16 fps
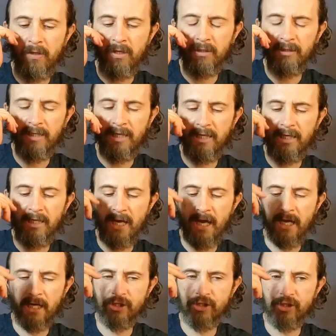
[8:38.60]
Not taking
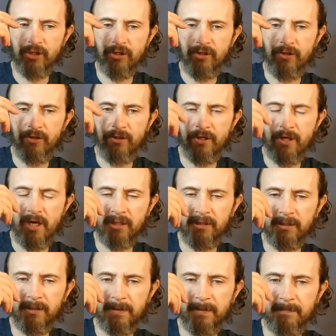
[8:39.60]
action, you're
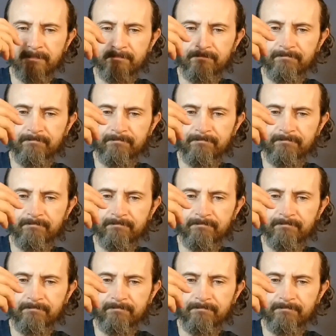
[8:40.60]
not.